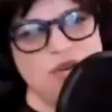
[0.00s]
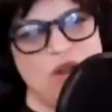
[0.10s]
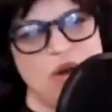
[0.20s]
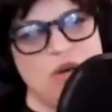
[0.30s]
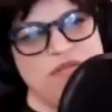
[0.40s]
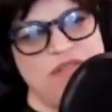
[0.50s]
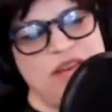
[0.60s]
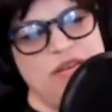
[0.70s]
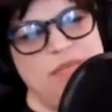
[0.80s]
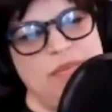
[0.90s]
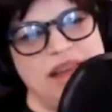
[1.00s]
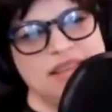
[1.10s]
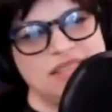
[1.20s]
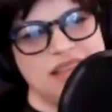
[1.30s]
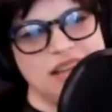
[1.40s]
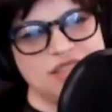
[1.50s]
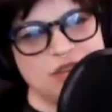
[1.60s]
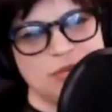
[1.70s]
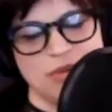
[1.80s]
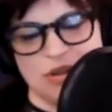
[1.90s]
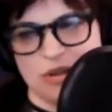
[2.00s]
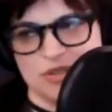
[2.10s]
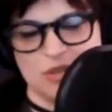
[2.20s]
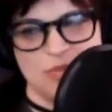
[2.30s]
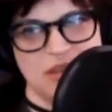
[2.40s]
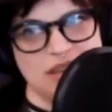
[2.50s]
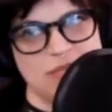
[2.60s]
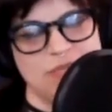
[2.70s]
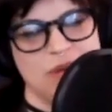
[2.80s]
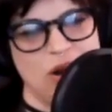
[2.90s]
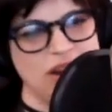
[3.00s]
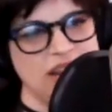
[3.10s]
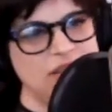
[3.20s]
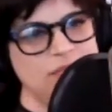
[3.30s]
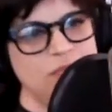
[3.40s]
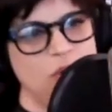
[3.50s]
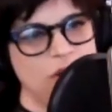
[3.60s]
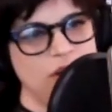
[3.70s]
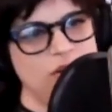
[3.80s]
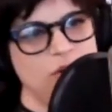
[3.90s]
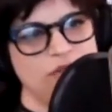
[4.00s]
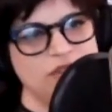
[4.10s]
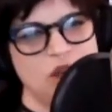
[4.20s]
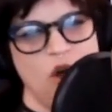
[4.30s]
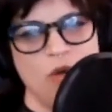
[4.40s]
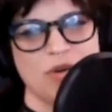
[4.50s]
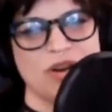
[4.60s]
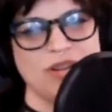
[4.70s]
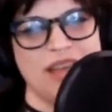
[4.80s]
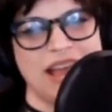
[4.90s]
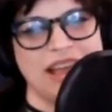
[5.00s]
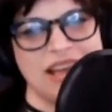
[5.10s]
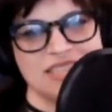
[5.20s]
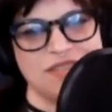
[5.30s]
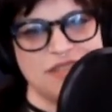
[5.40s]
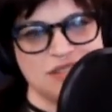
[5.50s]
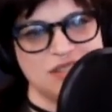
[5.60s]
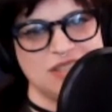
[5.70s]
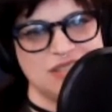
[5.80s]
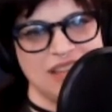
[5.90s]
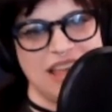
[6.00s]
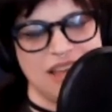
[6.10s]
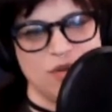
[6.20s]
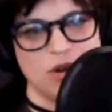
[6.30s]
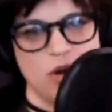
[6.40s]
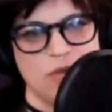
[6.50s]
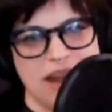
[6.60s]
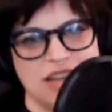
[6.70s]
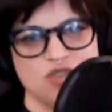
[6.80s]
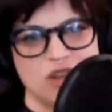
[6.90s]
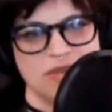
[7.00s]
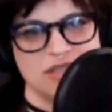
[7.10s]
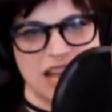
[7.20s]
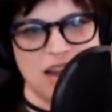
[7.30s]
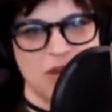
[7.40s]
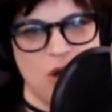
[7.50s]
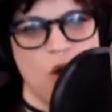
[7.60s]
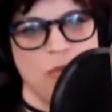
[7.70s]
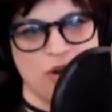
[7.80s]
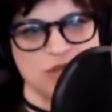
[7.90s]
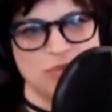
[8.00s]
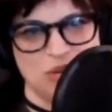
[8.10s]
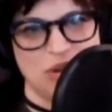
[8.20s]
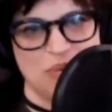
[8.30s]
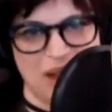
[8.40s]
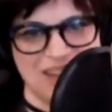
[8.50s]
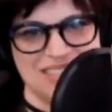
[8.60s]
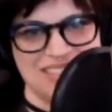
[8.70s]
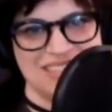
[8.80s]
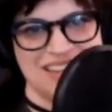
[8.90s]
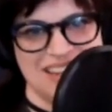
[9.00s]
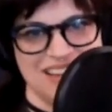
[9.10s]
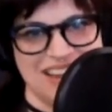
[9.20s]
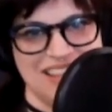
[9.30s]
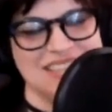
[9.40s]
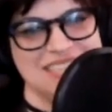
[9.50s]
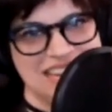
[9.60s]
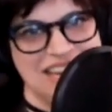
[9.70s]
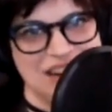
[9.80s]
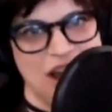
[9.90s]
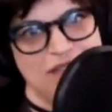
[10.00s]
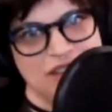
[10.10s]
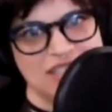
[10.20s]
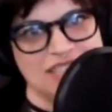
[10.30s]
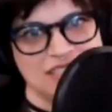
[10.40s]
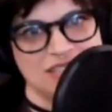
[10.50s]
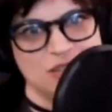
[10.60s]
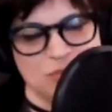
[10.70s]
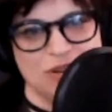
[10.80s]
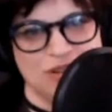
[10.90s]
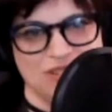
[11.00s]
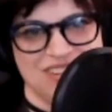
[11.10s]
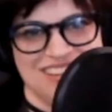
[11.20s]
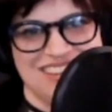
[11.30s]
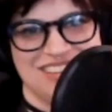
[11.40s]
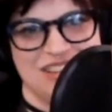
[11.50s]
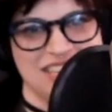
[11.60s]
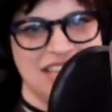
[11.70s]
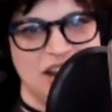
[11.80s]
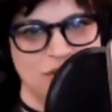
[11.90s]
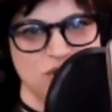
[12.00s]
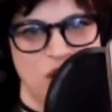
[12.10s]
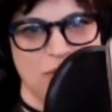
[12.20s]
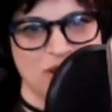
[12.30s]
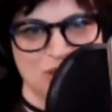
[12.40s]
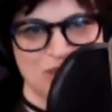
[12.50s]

know if it makes sense for Bluto to be Barney Moore or if it's Homer. Like, I guess if it's like, if we're going mainstream, it's got to be Homer as Bluto, right? And then Dean, obviously, super Nintendo Chalmers.